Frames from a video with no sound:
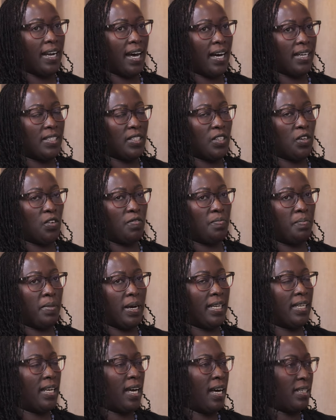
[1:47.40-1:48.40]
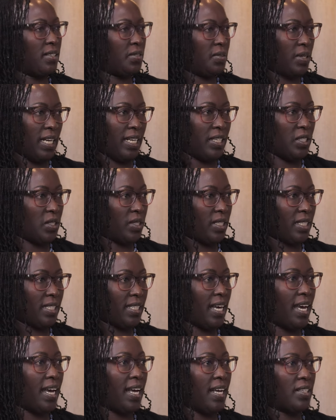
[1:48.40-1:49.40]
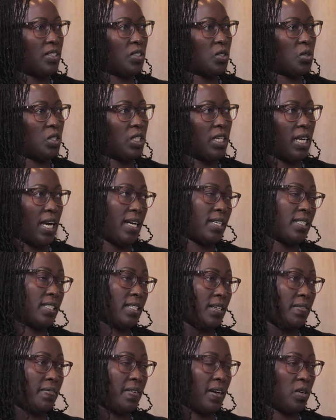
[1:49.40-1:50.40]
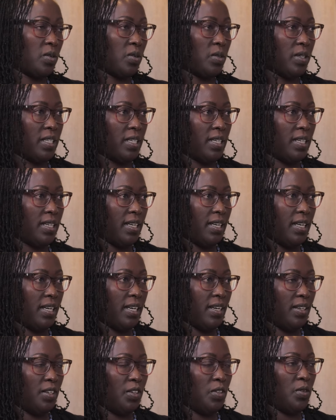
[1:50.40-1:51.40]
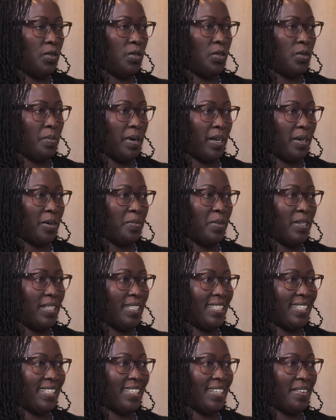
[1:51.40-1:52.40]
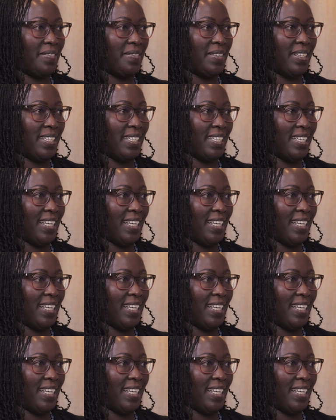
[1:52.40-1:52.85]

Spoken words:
An auntie of mine had relations there. And so yeah. she asked if I could, you know, do my community service.